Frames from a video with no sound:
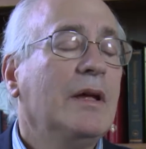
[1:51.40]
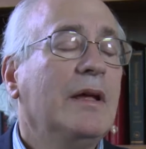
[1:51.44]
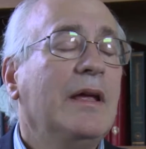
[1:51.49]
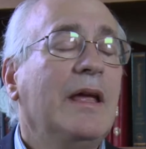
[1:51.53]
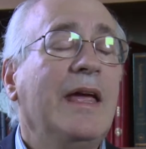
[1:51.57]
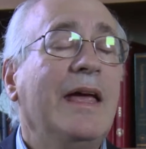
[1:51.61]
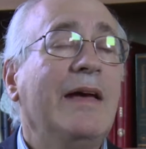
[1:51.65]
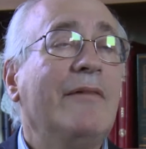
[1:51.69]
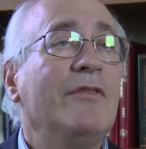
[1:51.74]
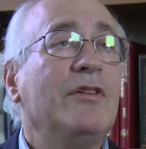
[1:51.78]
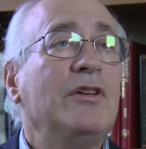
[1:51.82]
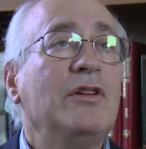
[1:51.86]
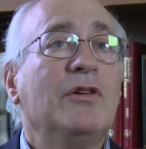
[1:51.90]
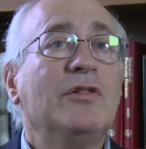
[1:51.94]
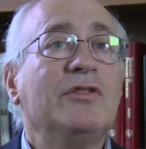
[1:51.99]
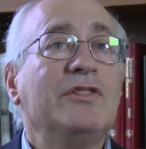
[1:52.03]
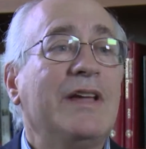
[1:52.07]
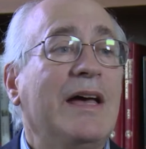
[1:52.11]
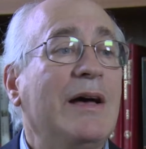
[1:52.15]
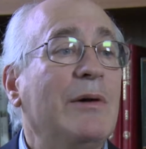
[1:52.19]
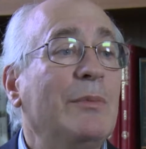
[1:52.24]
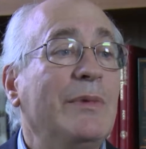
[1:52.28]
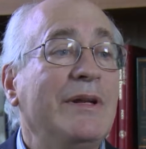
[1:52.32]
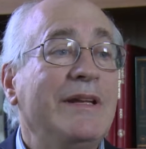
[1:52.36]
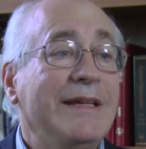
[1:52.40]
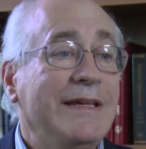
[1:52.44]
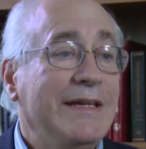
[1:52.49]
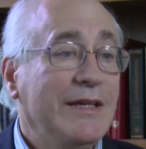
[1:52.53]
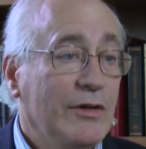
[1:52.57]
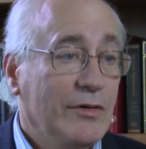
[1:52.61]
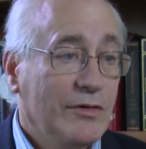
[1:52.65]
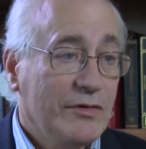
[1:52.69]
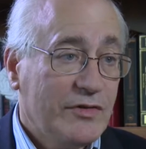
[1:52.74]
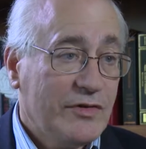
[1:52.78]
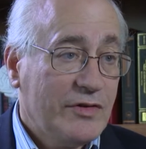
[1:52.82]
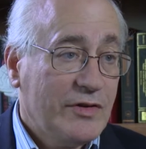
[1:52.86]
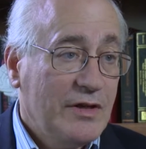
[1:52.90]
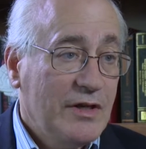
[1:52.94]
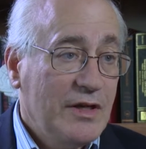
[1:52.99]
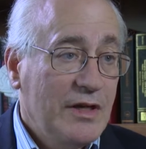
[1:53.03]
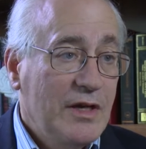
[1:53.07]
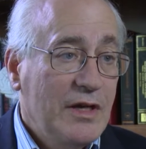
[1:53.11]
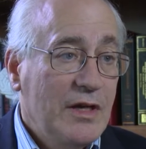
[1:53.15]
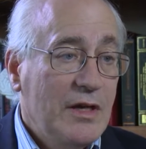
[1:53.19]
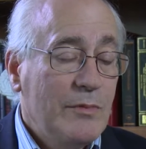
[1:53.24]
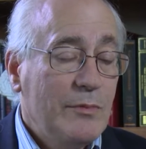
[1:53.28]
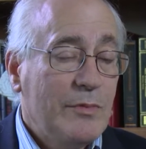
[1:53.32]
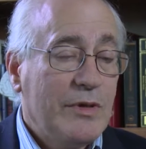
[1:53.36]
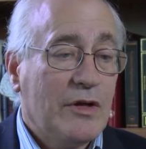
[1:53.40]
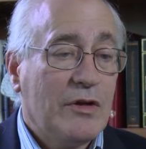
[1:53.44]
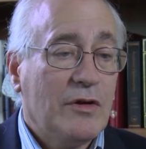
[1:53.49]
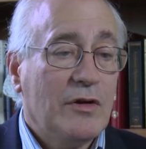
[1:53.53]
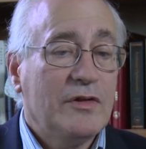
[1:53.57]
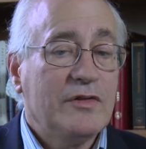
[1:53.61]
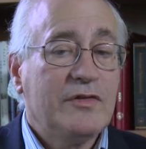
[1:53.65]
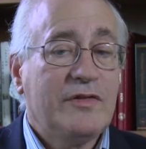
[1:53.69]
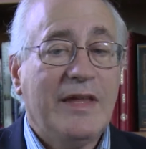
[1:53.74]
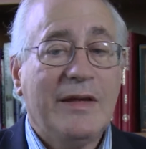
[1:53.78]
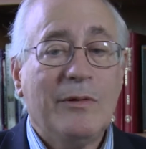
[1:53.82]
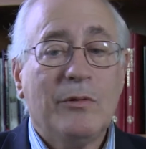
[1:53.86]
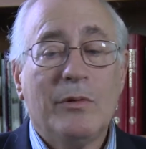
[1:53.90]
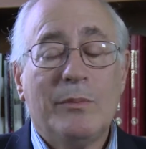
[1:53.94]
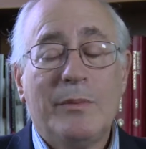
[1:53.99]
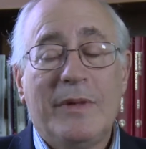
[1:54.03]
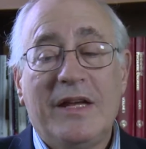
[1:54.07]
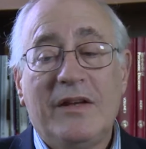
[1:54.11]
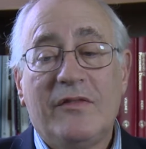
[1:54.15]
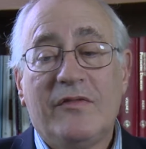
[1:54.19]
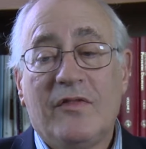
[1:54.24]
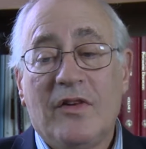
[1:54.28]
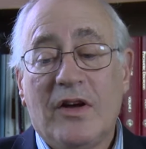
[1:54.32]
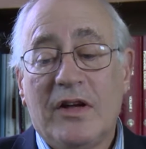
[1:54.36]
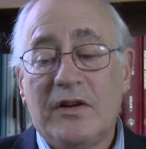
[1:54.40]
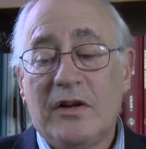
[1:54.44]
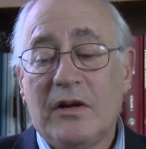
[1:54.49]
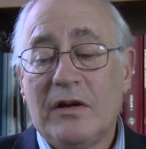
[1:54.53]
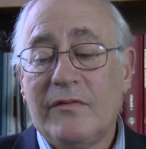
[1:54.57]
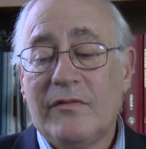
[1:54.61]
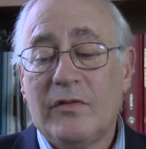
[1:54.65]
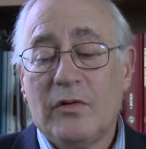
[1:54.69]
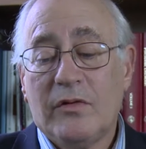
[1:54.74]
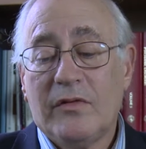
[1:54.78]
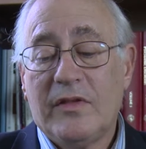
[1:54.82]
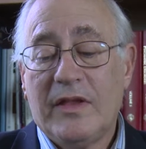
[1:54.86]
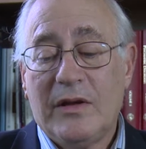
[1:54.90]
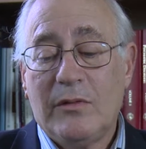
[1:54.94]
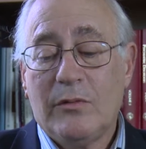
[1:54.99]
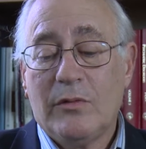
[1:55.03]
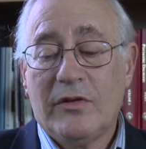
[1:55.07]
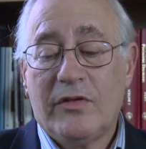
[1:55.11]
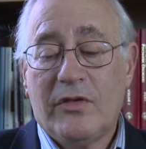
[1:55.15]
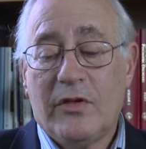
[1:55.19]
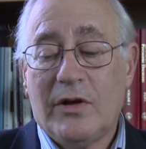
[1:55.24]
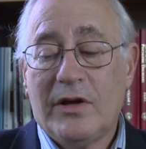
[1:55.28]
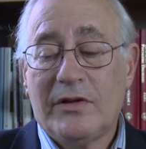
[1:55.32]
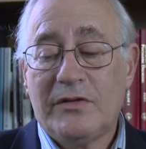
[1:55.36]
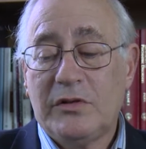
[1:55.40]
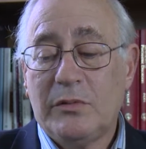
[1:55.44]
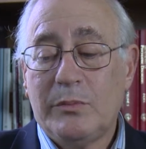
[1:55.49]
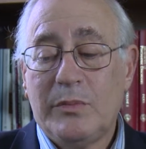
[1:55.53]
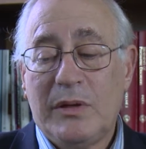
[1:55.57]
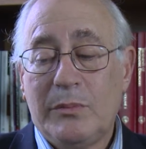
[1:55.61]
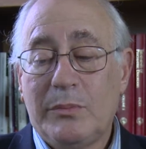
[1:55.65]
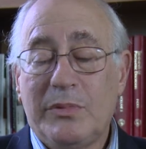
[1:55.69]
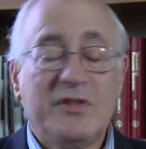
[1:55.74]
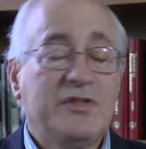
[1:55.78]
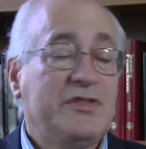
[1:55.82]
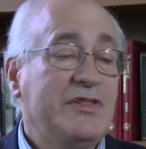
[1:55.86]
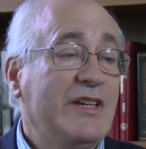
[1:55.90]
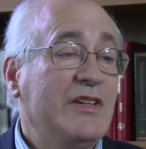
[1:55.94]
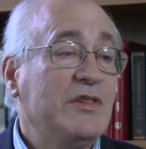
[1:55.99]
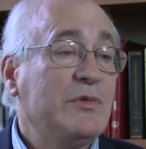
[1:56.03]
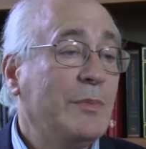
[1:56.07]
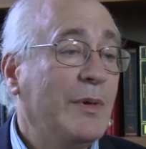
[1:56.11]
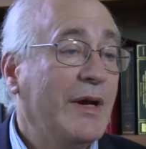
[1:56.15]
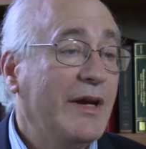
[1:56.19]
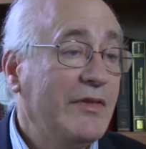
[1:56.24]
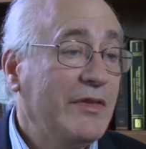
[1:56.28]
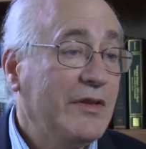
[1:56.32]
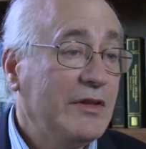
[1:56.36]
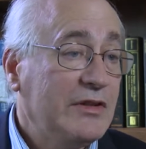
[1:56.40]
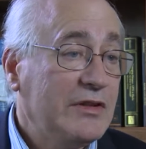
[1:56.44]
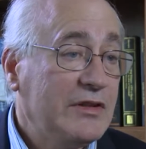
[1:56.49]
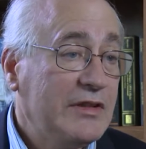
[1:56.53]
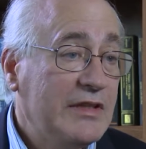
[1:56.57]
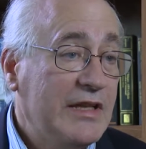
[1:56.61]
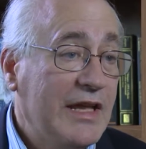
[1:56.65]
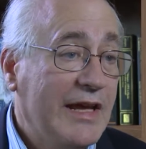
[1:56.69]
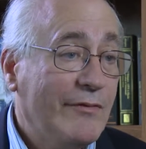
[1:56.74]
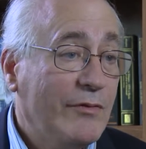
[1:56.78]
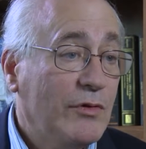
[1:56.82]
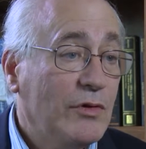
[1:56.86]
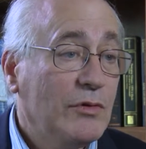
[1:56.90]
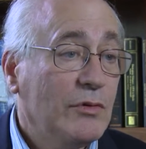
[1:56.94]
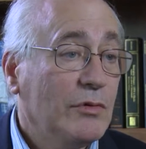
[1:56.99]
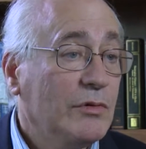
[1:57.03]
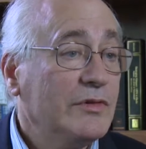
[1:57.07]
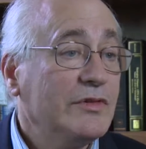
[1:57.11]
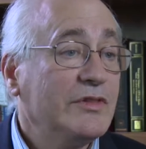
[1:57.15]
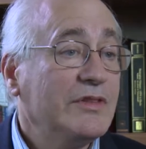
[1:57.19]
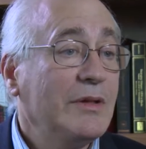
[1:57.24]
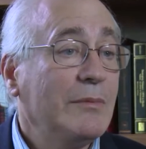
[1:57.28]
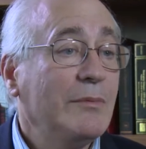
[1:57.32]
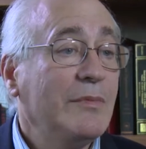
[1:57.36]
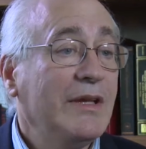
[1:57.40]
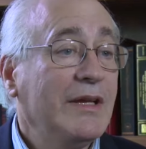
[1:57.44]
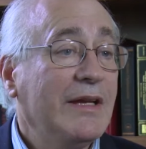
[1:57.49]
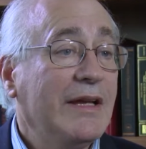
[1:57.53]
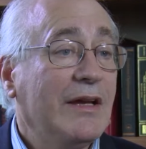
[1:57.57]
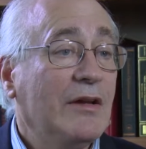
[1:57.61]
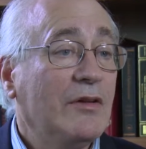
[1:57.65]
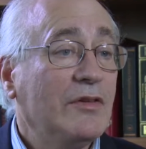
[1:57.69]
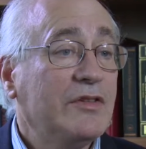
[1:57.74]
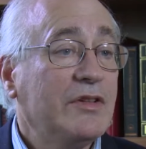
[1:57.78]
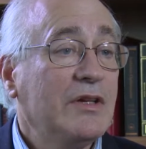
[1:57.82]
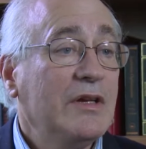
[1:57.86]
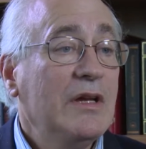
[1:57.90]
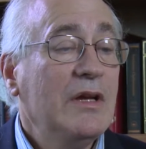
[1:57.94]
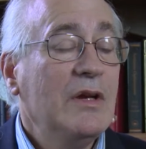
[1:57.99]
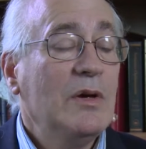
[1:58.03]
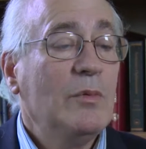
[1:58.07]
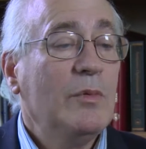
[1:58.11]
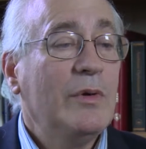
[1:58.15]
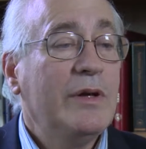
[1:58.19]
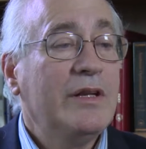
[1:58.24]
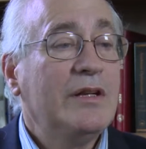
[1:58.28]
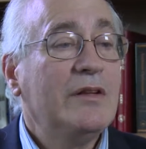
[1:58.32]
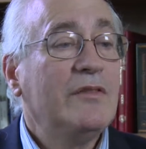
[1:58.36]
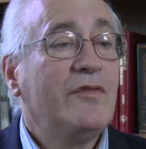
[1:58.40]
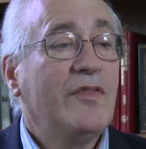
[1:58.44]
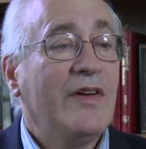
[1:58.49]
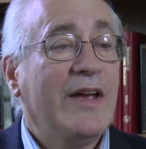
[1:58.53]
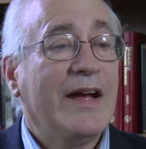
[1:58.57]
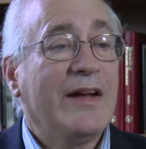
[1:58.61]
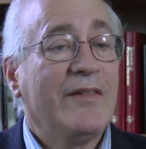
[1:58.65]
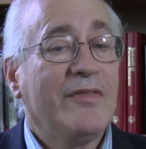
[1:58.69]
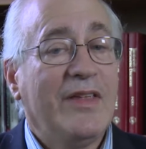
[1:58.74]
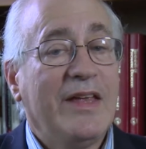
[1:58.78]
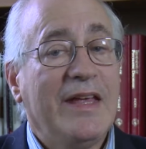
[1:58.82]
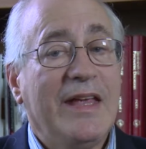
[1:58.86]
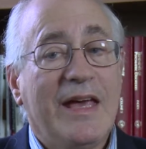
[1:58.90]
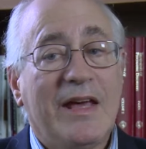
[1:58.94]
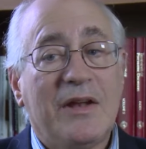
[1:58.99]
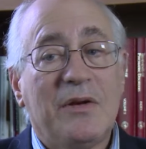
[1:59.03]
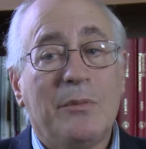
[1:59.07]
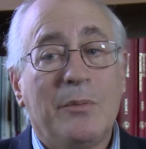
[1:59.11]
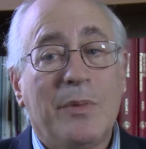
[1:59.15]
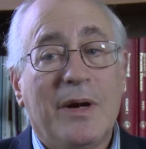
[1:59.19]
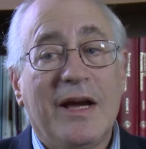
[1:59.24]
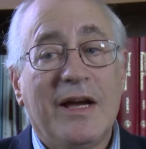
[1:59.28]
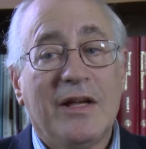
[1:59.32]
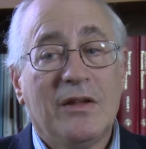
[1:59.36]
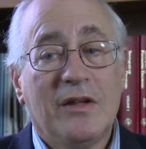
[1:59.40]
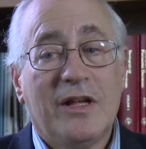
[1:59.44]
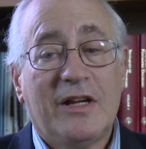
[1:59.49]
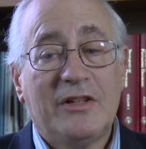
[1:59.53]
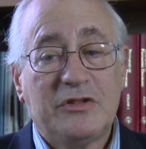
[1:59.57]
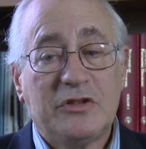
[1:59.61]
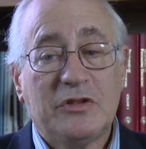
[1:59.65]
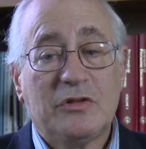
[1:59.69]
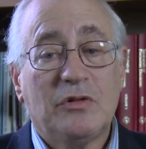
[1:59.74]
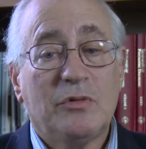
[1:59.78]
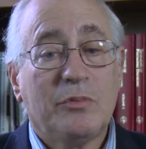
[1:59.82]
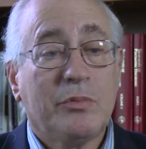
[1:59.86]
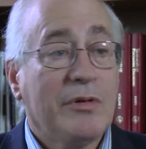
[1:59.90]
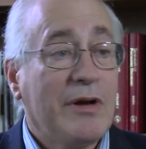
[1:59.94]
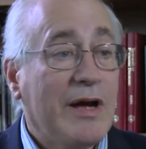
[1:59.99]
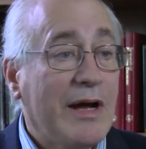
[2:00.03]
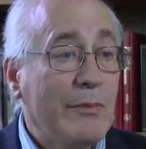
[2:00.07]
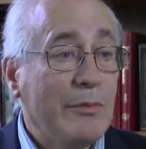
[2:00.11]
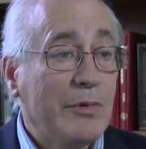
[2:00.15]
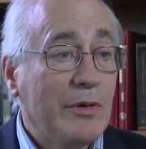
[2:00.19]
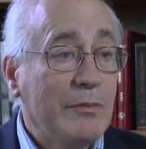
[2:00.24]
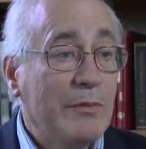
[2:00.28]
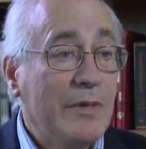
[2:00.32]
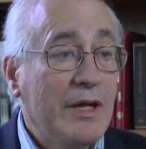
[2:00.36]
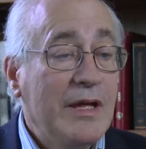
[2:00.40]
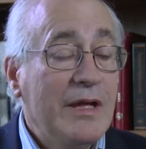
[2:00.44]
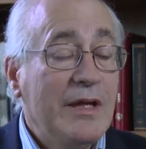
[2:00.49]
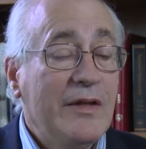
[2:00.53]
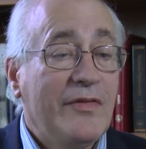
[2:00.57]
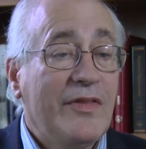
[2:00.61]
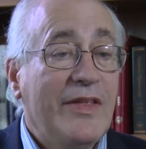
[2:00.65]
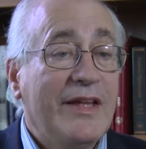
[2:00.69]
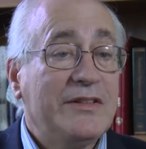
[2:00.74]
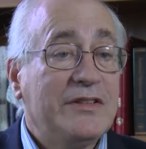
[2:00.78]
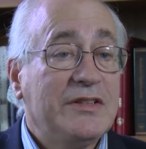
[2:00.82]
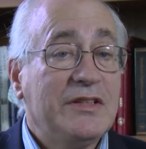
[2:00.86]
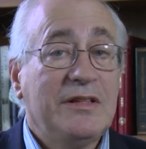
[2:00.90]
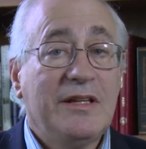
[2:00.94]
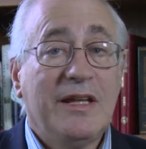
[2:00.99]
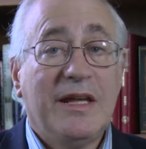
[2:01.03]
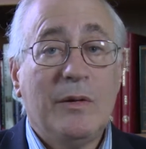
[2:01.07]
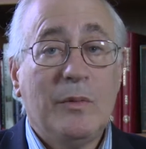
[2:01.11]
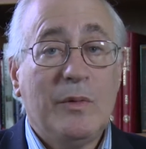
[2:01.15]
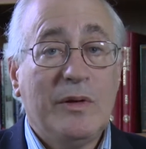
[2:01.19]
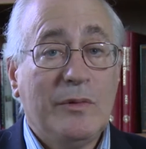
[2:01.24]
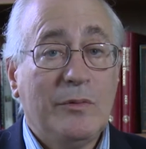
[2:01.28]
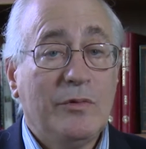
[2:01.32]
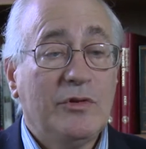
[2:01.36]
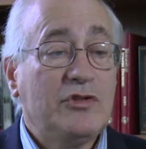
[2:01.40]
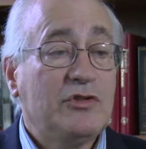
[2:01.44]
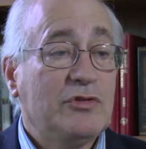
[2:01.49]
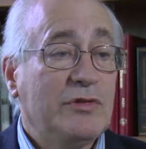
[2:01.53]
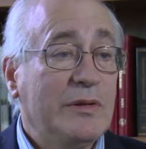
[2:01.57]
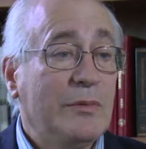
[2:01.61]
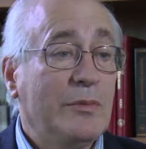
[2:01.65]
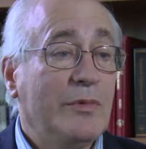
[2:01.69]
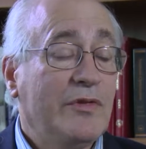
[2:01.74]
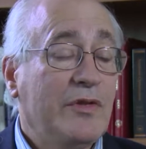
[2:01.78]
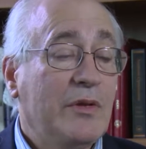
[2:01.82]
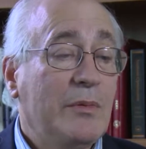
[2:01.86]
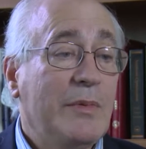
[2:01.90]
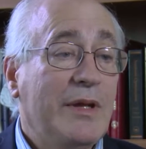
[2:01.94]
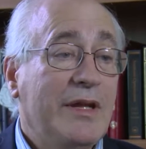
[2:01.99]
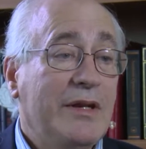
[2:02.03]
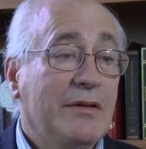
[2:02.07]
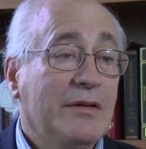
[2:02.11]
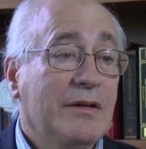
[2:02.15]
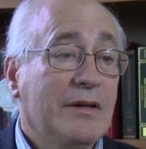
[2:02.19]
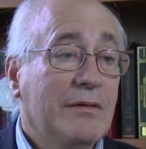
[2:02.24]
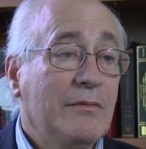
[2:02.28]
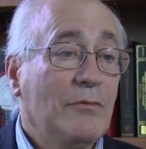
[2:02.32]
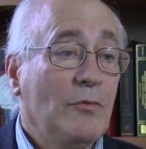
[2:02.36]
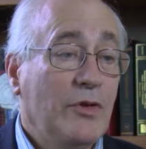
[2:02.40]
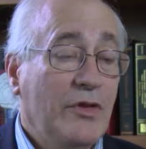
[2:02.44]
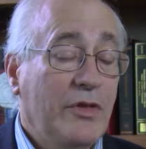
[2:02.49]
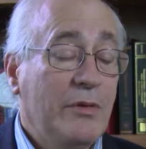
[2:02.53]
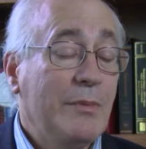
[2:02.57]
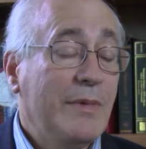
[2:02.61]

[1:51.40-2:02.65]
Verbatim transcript: heaven knows how many years because they were made fun of or they were thought to be possessed by the devil or something else, when in fact they had a biological problem that today we would treat with a